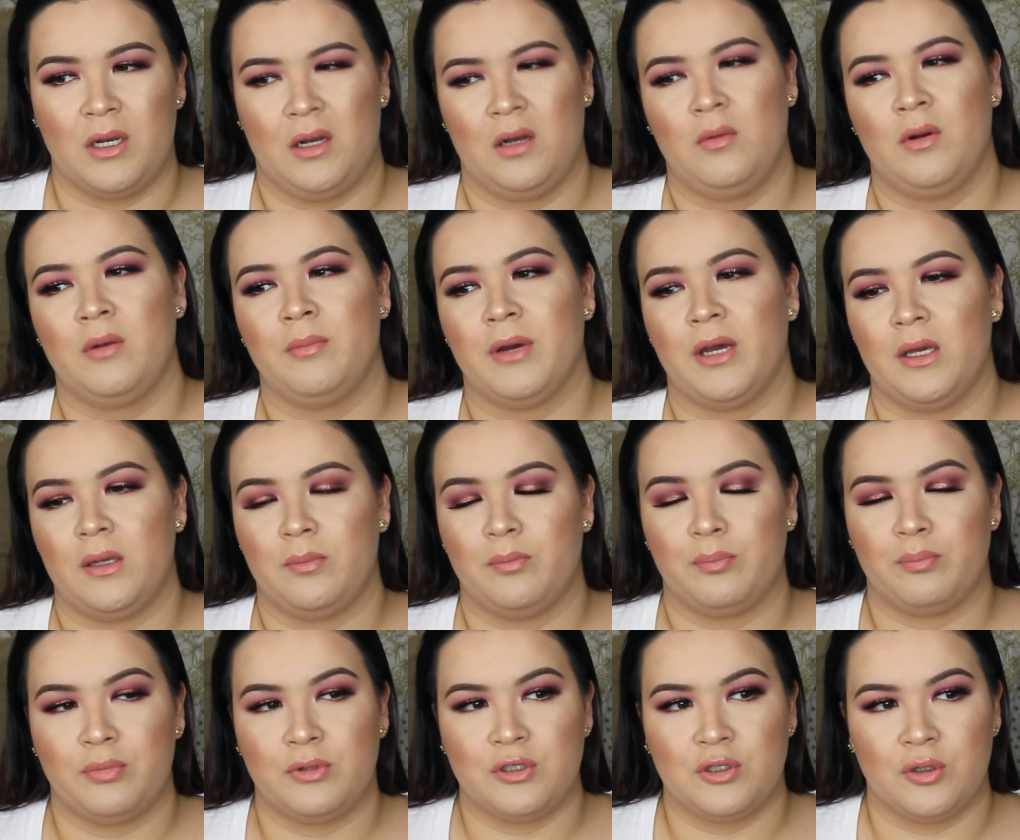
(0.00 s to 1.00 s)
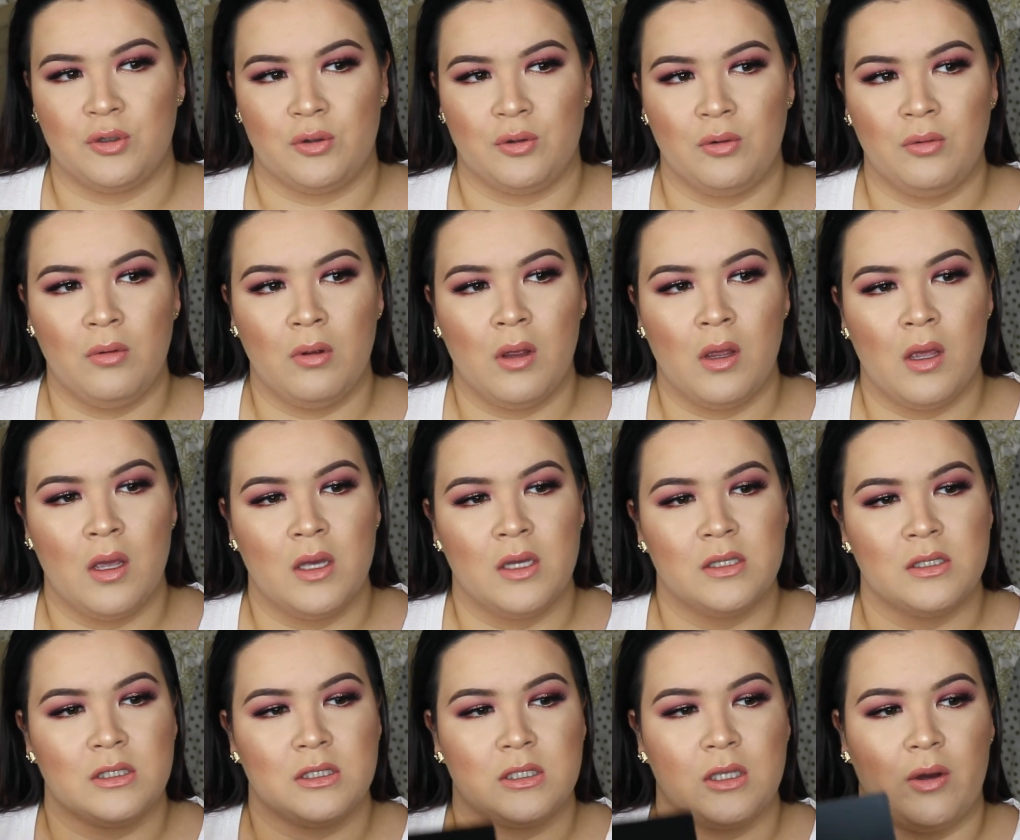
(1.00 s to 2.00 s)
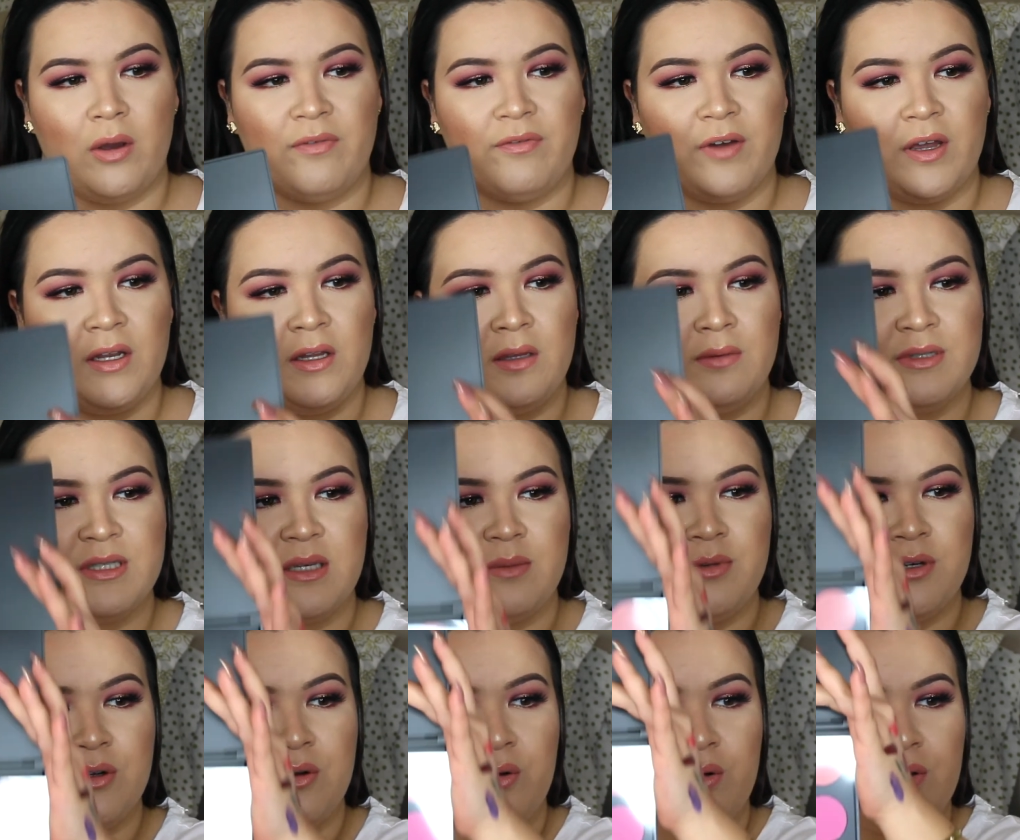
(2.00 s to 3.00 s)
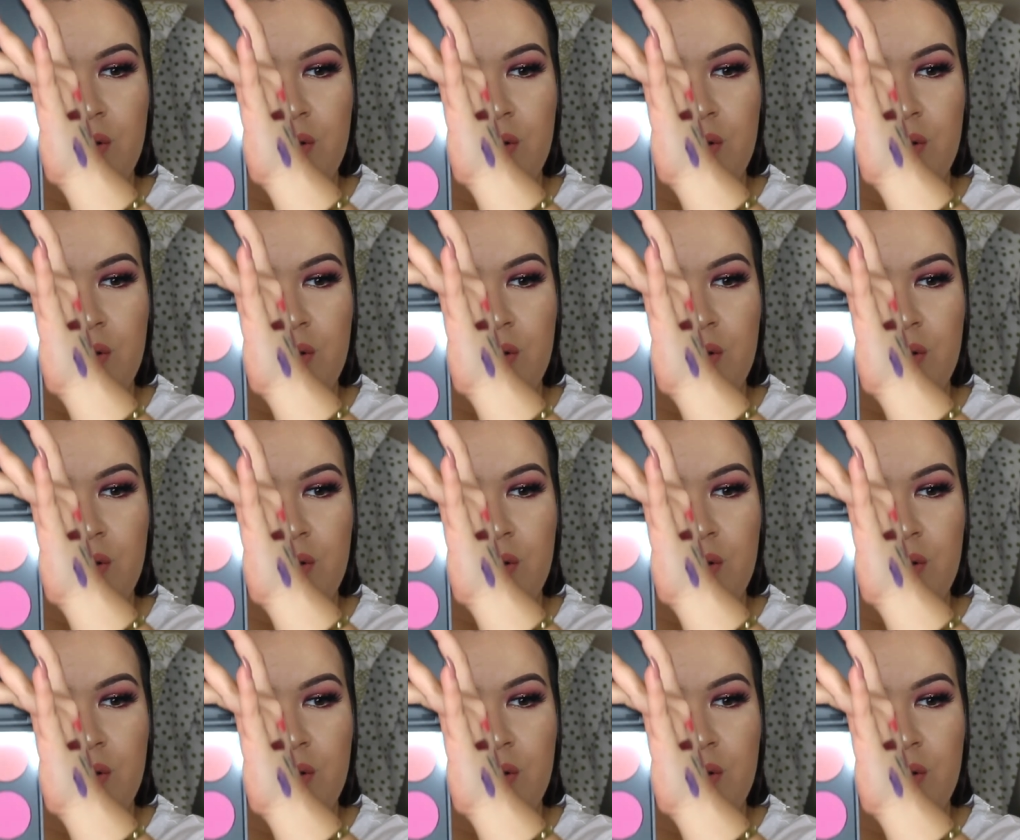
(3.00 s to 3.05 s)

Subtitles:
and I want to buy 2. So I finally was able to go